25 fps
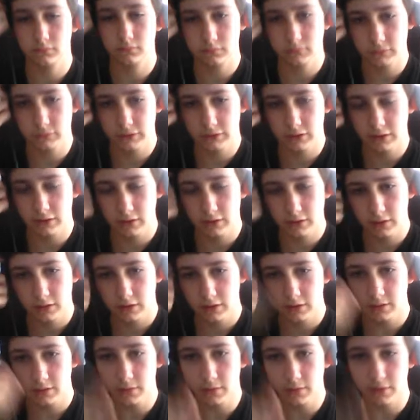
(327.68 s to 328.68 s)

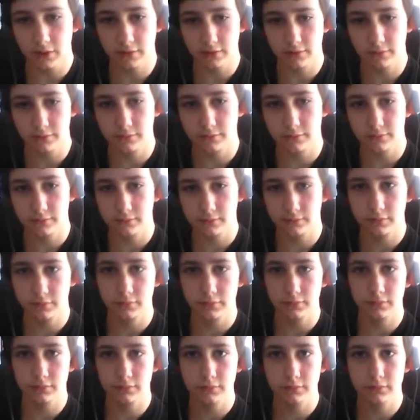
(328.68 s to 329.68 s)

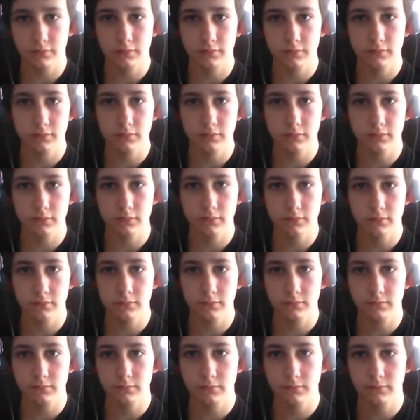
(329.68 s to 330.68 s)

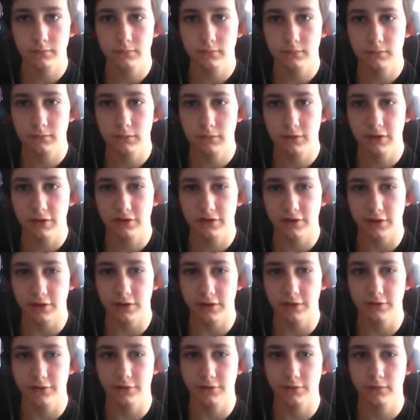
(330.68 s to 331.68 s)

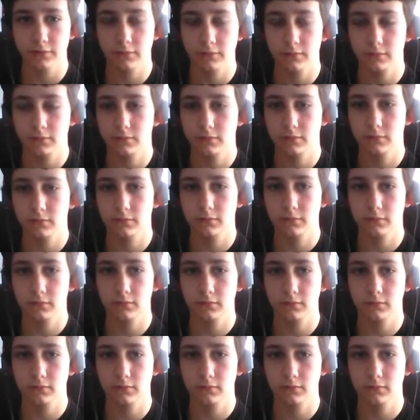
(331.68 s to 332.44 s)
Nothing is said.